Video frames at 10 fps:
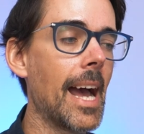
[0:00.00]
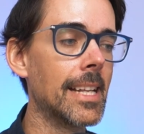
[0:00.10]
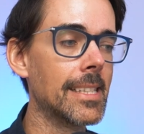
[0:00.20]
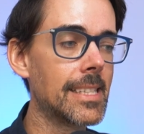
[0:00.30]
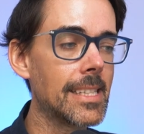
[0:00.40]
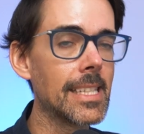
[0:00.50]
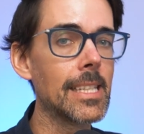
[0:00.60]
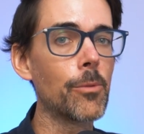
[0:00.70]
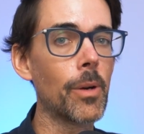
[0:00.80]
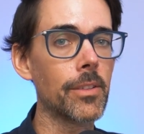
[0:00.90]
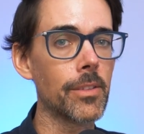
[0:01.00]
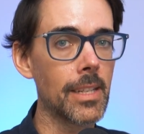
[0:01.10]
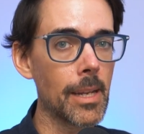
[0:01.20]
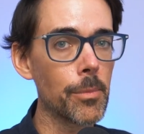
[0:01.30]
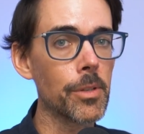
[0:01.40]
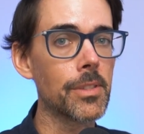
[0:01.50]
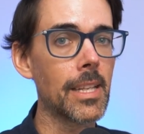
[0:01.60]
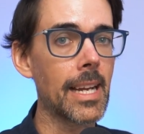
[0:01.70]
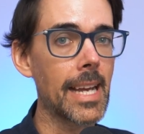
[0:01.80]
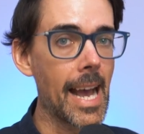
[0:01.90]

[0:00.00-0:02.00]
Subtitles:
and see whether the numbers that I